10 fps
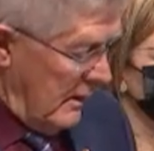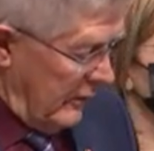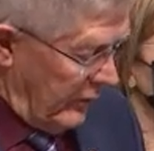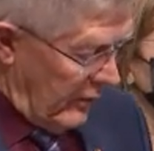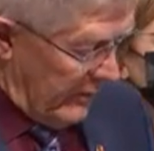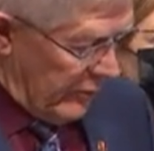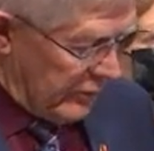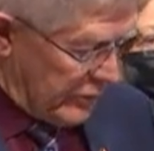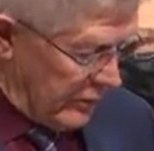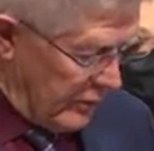So I'm
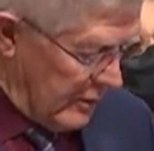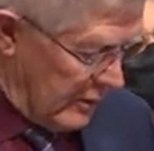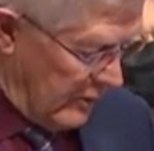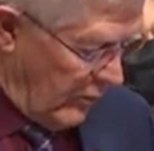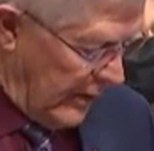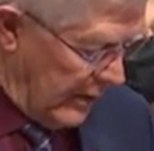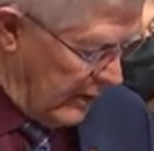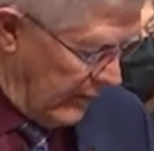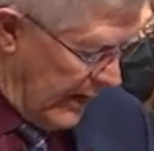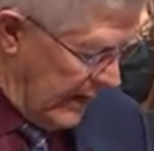not sure
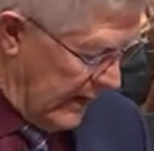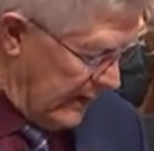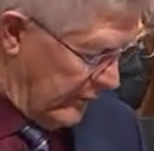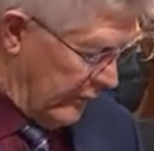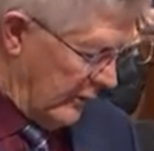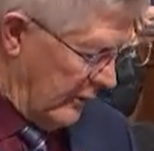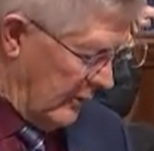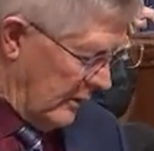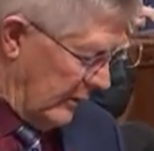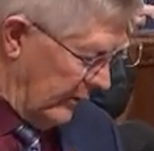where that answer
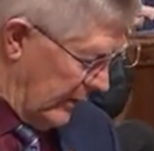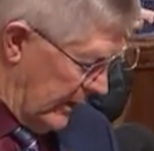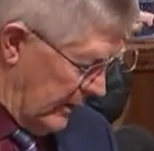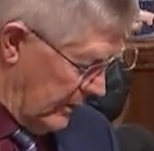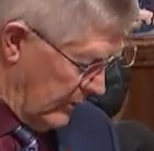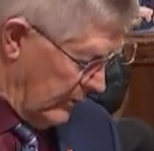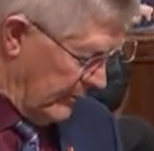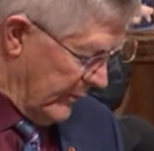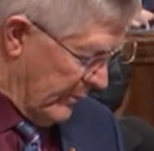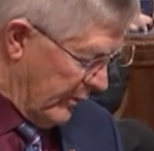was leading to.
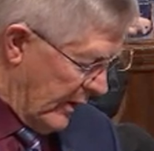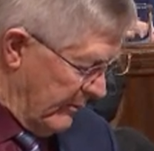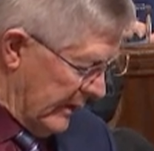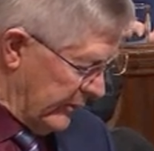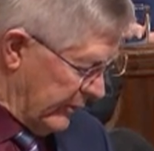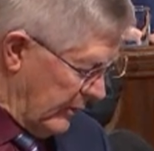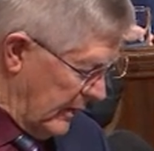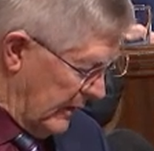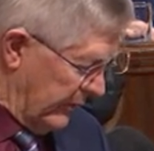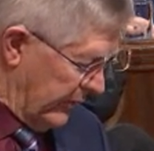The Prime Minister
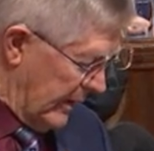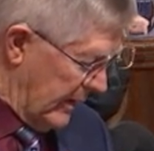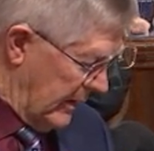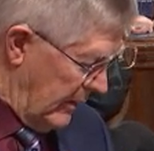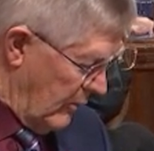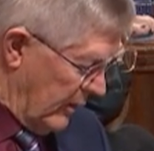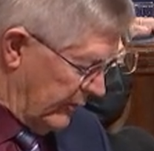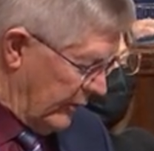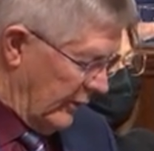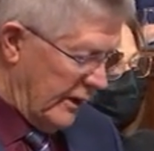has said he
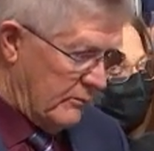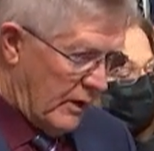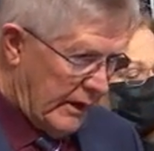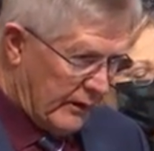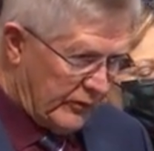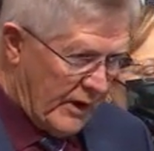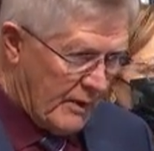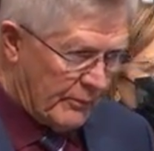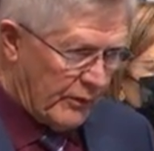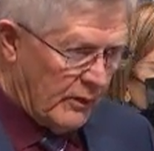wants to lead by
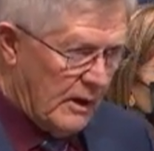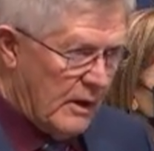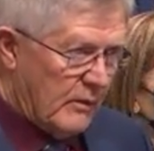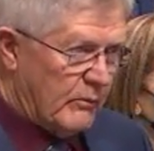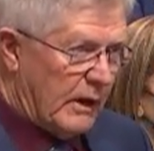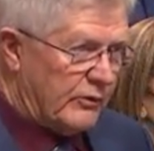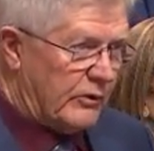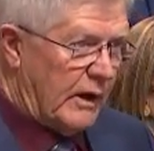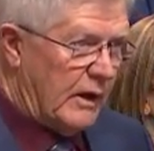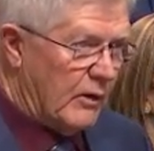example by
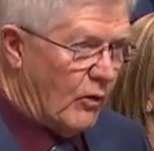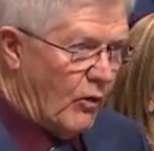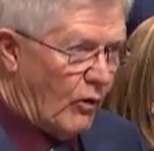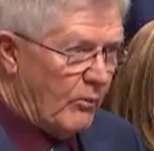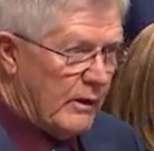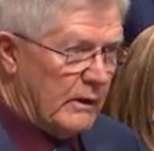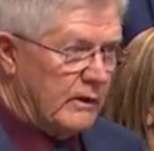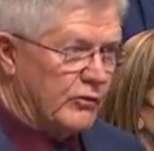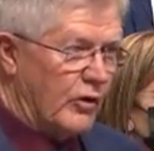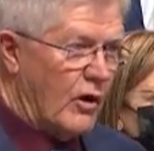staying home in
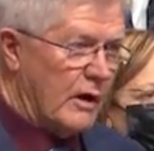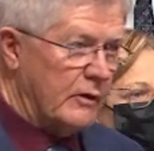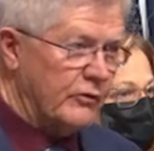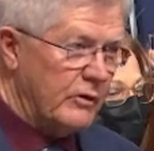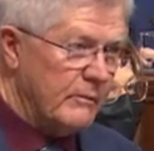his cottage.